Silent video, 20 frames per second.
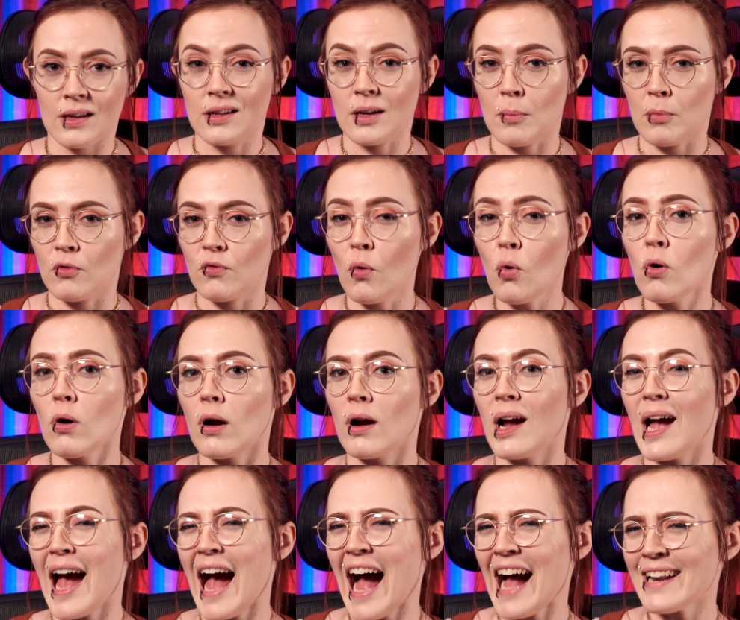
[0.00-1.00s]
Number
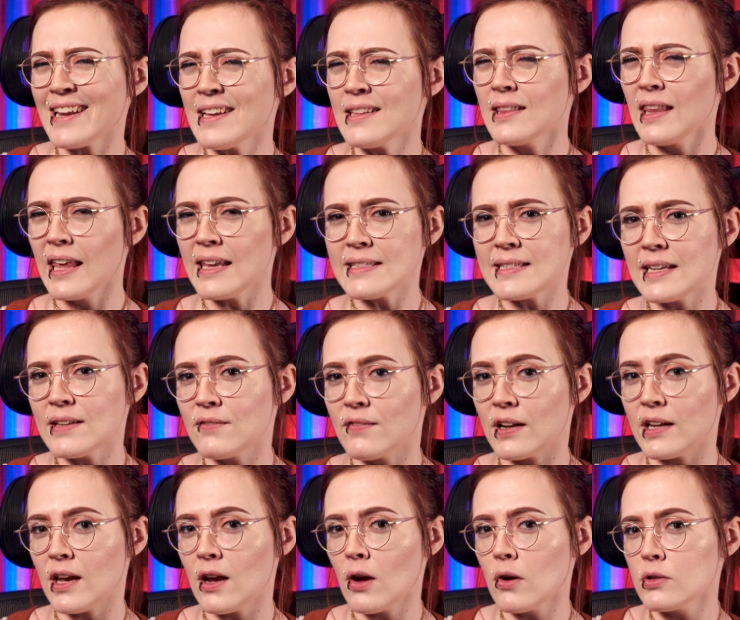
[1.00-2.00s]
four, adding listing
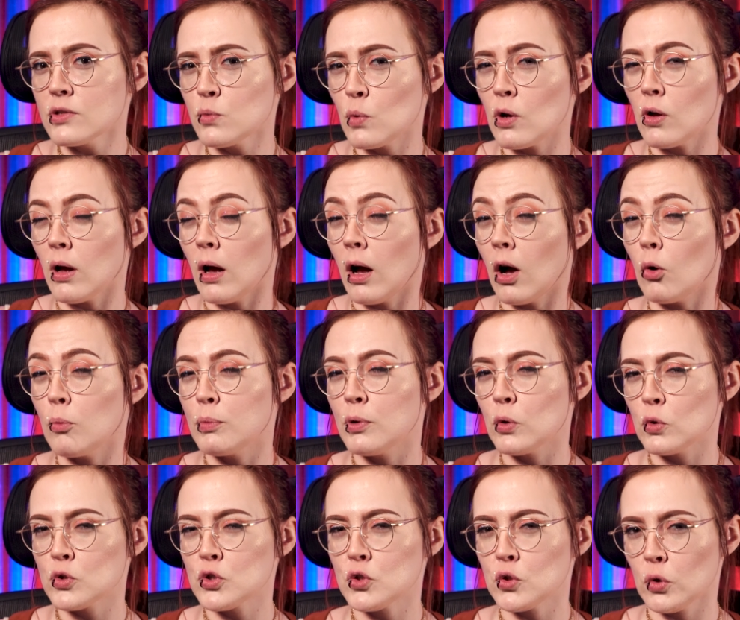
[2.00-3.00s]
videos will help
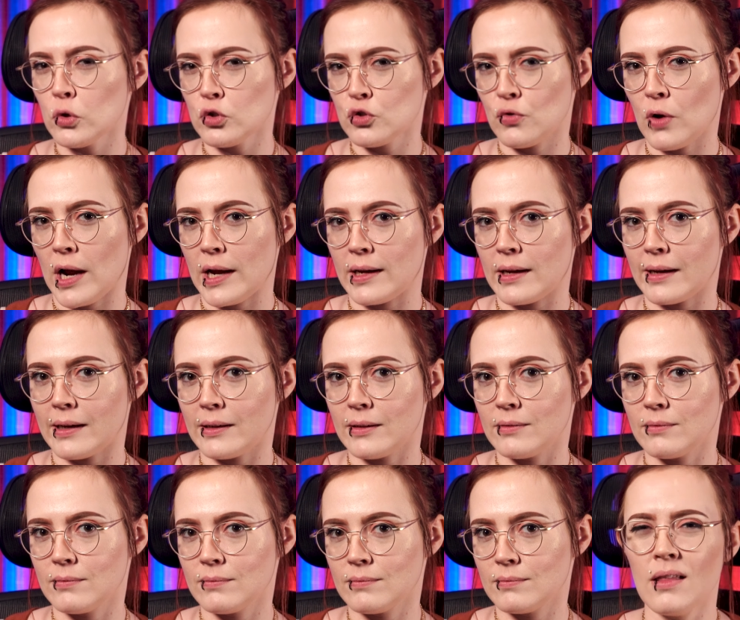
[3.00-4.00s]
your search ranking.